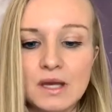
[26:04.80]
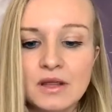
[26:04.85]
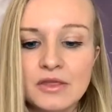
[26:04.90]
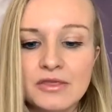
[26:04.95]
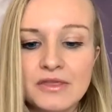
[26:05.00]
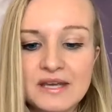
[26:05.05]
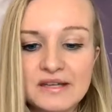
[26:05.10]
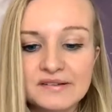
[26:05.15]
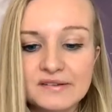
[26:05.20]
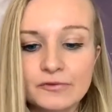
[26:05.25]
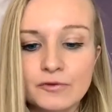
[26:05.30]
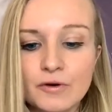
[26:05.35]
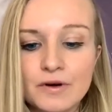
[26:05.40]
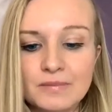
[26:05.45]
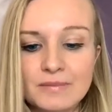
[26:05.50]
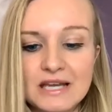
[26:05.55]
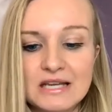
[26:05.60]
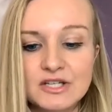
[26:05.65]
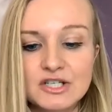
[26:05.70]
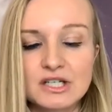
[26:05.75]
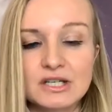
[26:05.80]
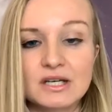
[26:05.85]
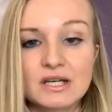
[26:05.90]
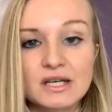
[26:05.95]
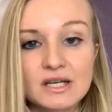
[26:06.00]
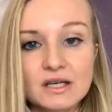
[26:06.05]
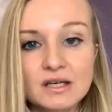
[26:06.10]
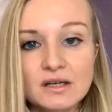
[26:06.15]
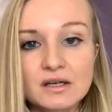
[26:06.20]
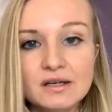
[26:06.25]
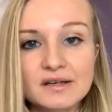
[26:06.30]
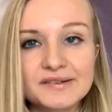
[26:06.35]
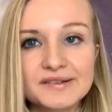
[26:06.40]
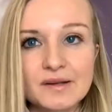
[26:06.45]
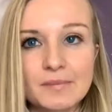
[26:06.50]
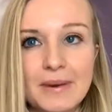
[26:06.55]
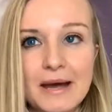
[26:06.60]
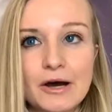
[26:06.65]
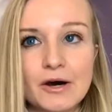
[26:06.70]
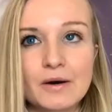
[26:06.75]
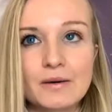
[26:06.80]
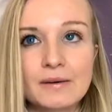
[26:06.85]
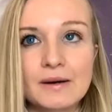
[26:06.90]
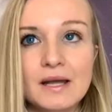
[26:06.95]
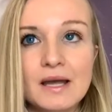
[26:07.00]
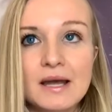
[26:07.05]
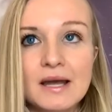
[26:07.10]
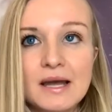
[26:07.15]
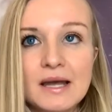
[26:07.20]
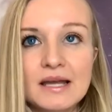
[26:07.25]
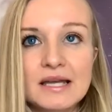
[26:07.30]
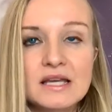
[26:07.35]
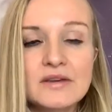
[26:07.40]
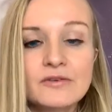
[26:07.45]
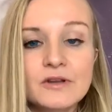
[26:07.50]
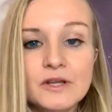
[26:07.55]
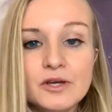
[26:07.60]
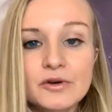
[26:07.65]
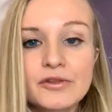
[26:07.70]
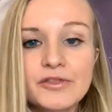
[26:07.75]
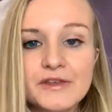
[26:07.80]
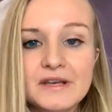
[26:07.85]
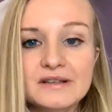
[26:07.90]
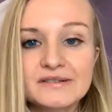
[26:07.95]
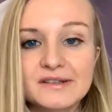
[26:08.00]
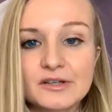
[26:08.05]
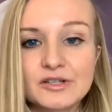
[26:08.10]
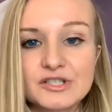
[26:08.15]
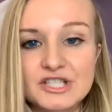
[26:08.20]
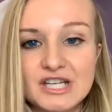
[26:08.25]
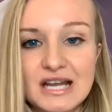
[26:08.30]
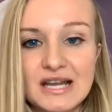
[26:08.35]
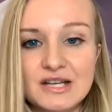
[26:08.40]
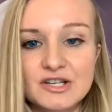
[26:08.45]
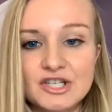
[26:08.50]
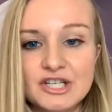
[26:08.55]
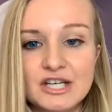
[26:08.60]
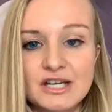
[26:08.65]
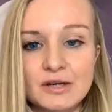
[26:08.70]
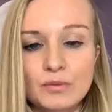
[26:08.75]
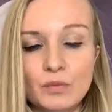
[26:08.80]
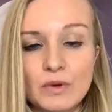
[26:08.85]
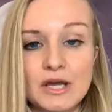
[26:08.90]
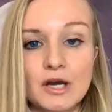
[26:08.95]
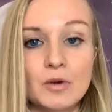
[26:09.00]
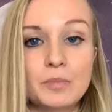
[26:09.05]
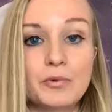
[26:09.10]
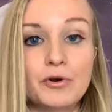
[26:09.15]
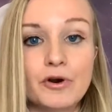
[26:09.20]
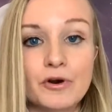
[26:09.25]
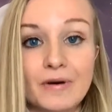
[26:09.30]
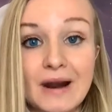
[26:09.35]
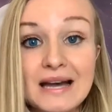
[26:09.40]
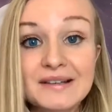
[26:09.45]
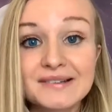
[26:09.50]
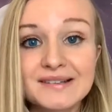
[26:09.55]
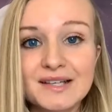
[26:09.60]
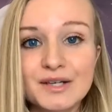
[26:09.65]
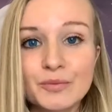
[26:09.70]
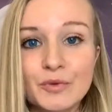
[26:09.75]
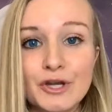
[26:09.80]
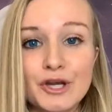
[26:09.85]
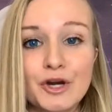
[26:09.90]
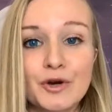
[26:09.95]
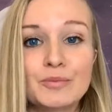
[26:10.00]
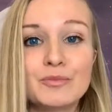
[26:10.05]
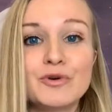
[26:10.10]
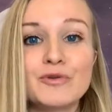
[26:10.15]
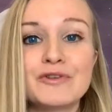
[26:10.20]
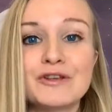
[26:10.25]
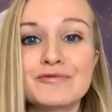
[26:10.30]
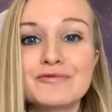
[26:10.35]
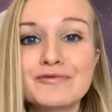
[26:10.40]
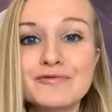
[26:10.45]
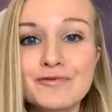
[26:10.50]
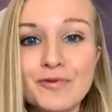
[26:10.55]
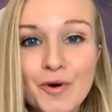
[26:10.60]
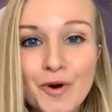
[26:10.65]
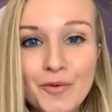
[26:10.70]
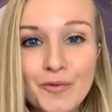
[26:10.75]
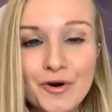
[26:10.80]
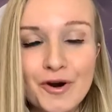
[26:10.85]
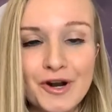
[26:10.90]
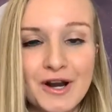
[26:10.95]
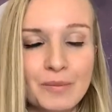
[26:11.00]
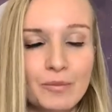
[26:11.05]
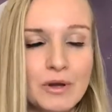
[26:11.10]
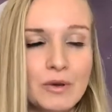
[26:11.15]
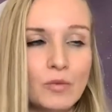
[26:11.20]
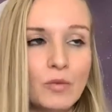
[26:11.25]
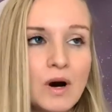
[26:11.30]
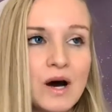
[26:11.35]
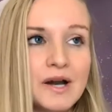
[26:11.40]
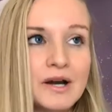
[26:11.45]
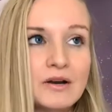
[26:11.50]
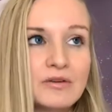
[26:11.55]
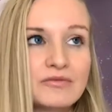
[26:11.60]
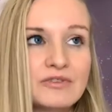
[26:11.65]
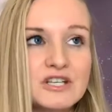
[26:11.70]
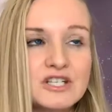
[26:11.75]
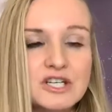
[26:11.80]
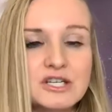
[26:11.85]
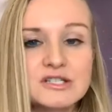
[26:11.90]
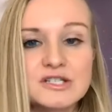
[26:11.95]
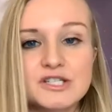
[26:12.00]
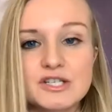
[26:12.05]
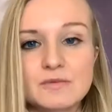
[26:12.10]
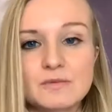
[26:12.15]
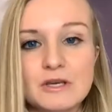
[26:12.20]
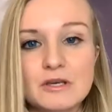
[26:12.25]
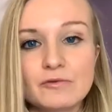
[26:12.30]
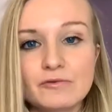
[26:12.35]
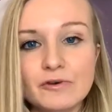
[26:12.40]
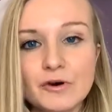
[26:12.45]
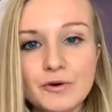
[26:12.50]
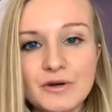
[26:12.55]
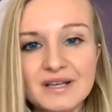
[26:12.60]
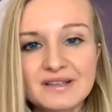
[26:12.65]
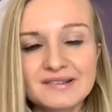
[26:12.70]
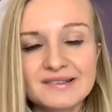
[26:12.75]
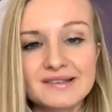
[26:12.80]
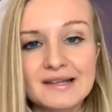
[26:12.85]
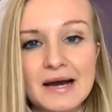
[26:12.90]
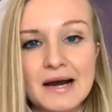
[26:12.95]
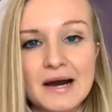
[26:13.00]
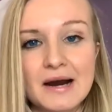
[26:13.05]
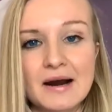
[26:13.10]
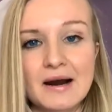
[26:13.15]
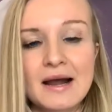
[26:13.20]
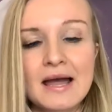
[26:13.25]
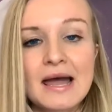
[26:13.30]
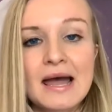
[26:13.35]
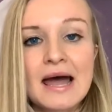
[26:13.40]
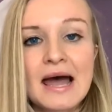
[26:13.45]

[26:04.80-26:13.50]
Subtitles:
this formation here is about, even though things are changing, we are progressing, we are moving forward, and we want our vision to be focused there.